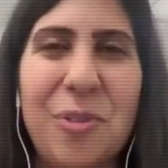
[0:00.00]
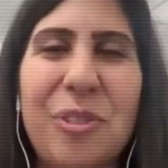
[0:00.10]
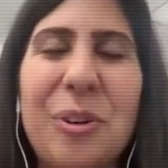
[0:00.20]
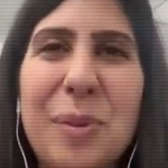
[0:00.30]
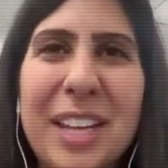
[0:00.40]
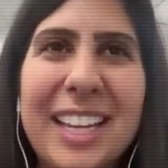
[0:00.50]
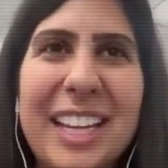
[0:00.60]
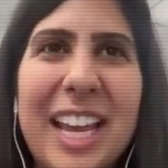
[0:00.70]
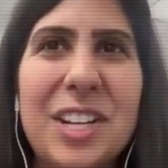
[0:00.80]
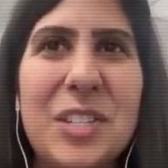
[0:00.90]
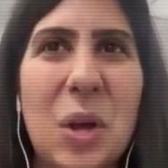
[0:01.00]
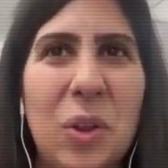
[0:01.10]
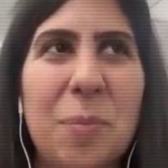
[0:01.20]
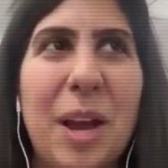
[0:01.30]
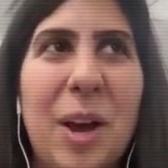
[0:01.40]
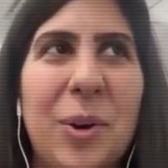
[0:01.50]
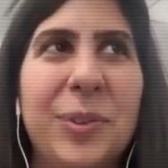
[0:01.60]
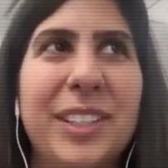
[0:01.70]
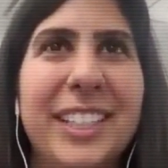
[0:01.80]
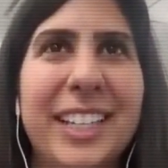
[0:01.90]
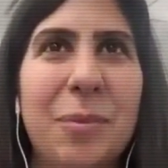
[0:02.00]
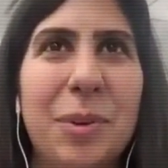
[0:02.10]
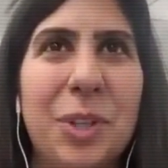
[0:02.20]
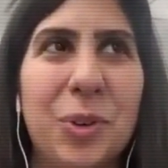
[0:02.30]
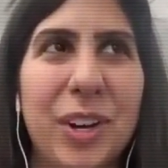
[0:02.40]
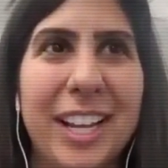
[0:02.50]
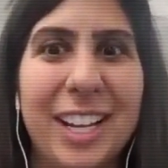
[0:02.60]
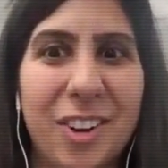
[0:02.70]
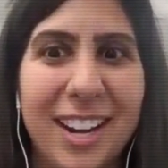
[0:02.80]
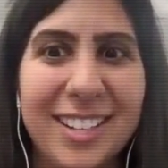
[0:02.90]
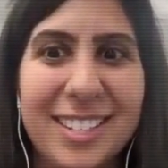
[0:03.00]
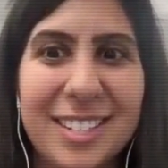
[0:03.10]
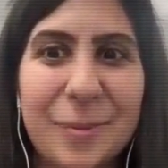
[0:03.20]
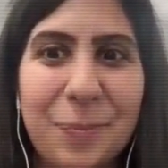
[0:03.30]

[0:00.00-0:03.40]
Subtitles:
For me, it is all about leading with grit and grace.